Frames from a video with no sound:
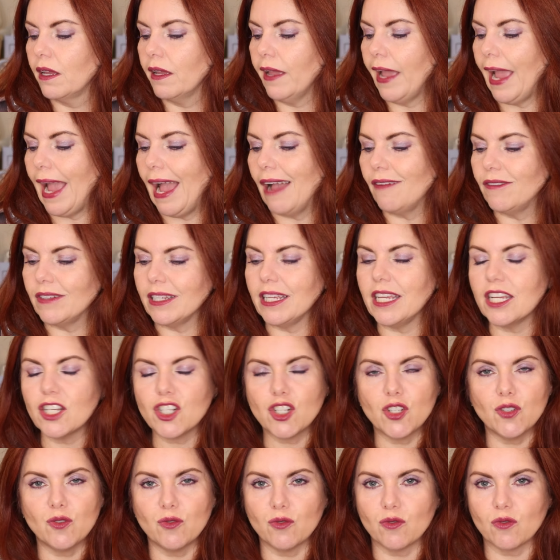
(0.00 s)
have any
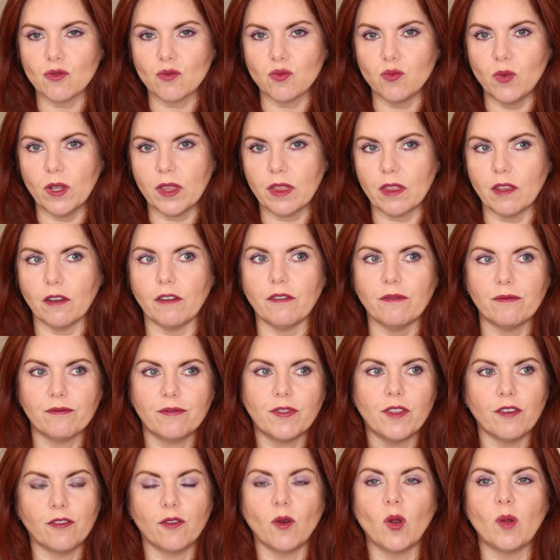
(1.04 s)
issues with the
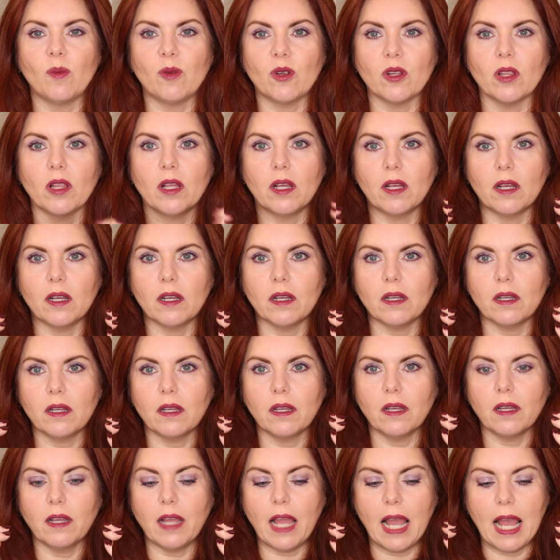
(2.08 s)
formula
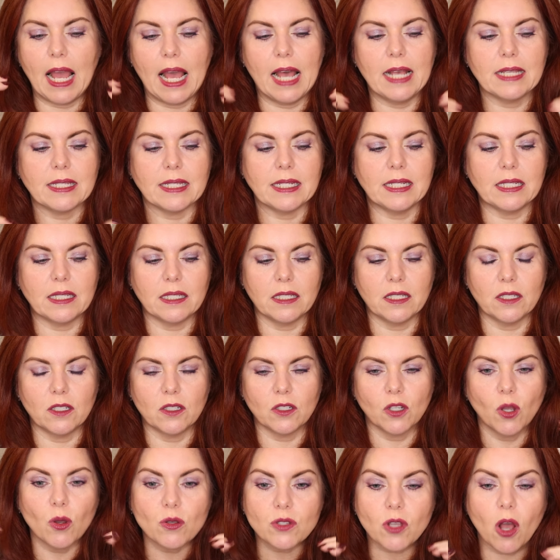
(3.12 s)
as it
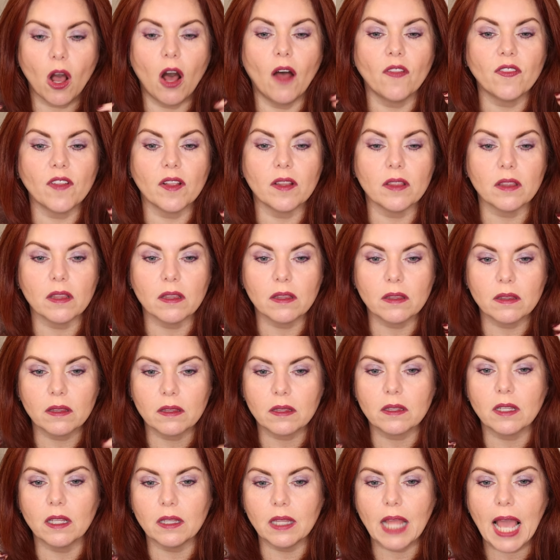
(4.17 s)
goes on
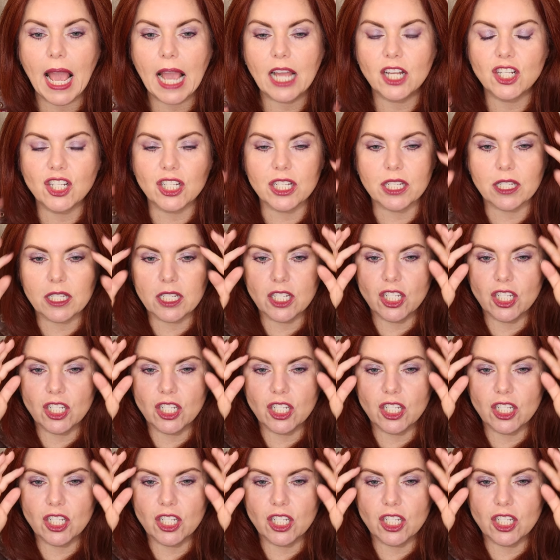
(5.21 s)
the lashes.